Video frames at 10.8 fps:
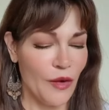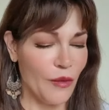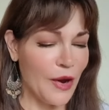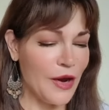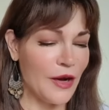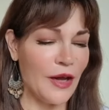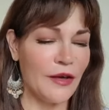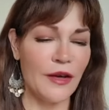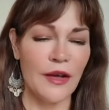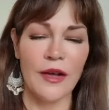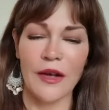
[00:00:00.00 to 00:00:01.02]
right?
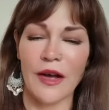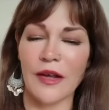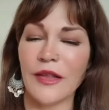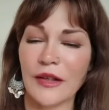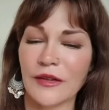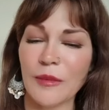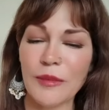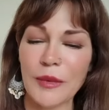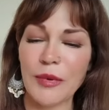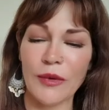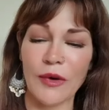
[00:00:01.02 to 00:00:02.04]
And I think some
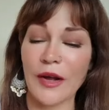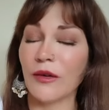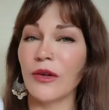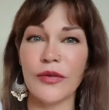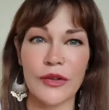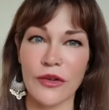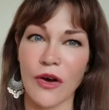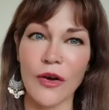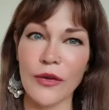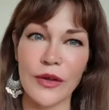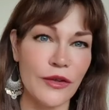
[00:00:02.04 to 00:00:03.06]
people, I don't know if it's
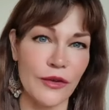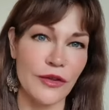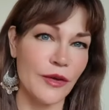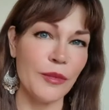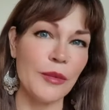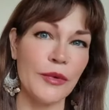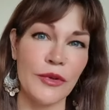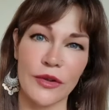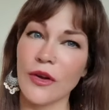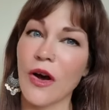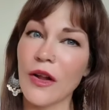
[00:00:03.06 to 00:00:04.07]
called this or some people
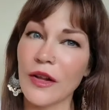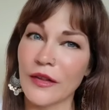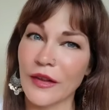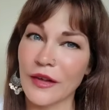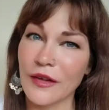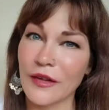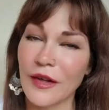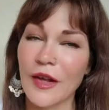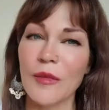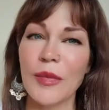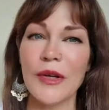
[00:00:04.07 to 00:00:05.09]
just call it this,
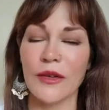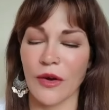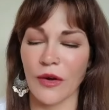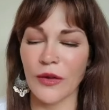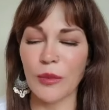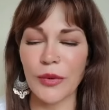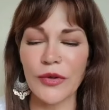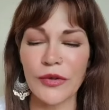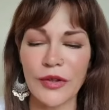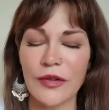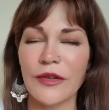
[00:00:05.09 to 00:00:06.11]
but it's called the
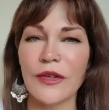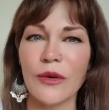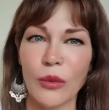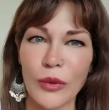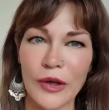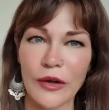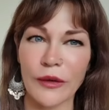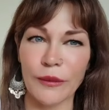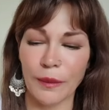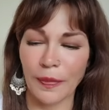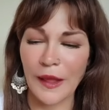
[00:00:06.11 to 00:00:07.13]
persistent widow.
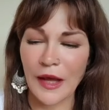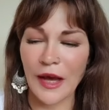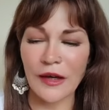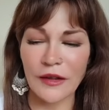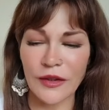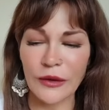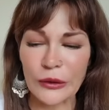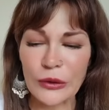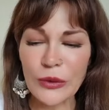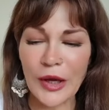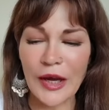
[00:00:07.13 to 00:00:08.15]
And it's in
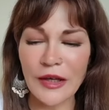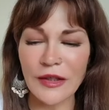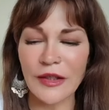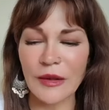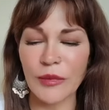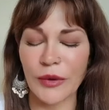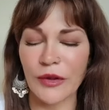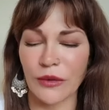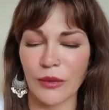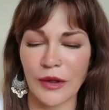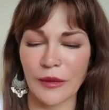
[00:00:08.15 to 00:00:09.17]
Luke
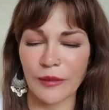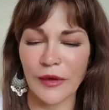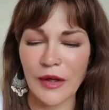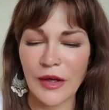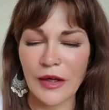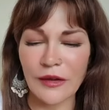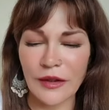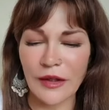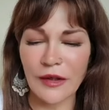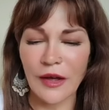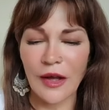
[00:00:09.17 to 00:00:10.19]
18.3. It
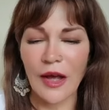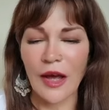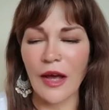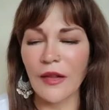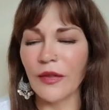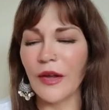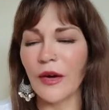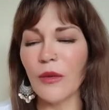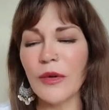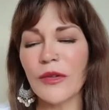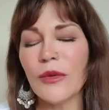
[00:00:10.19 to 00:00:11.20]
said, And
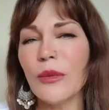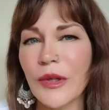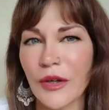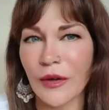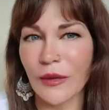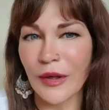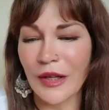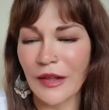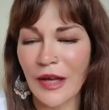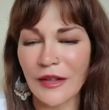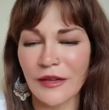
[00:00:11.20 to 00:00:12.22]
there was a widow
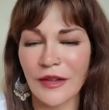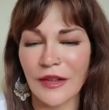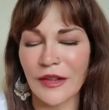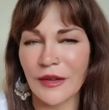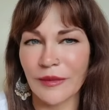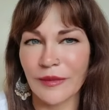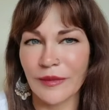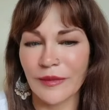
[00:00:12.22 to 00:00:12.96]
in that city,